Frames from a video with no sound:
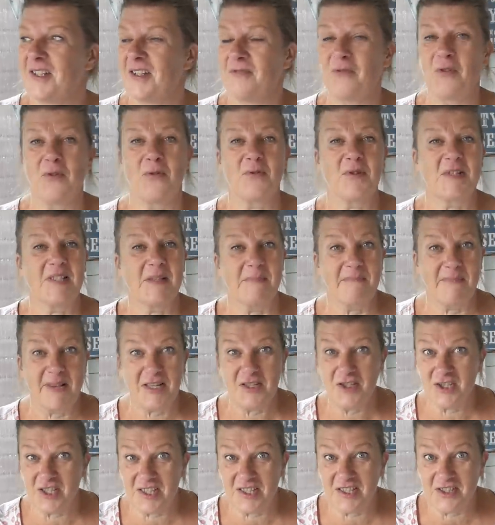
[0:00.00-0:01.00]
Of course, the
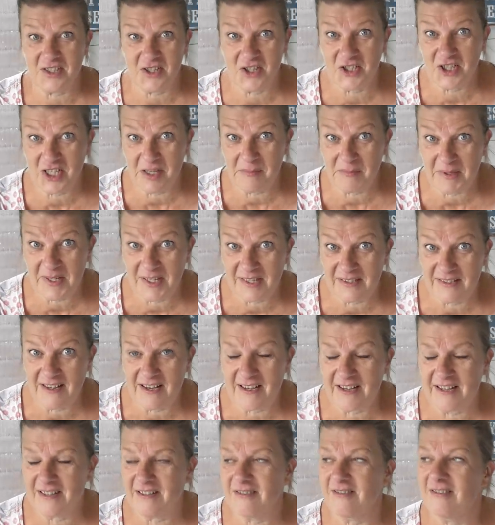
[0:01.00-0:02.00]
Manchester Ship
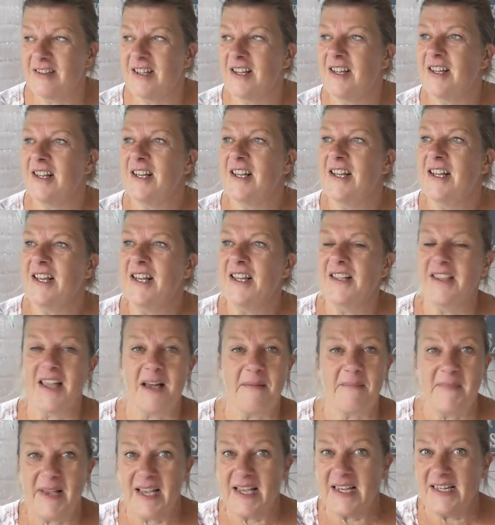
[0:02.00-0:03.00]
Canal,
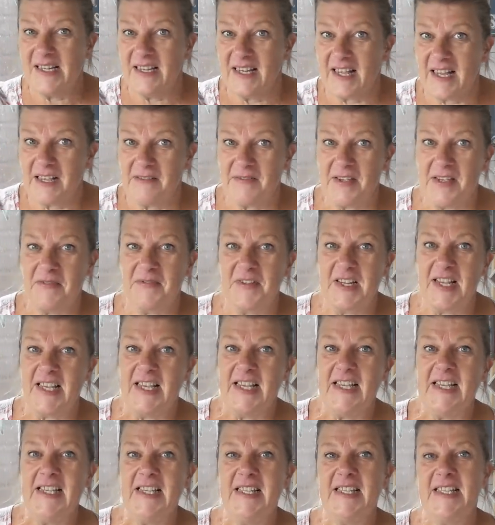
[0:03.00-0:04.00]
that made life even
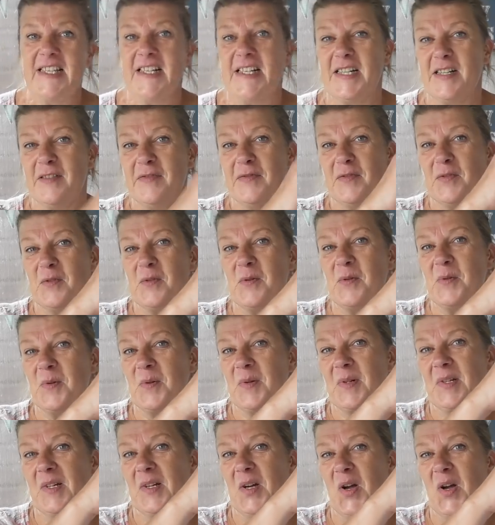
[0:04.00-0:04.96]
easier for,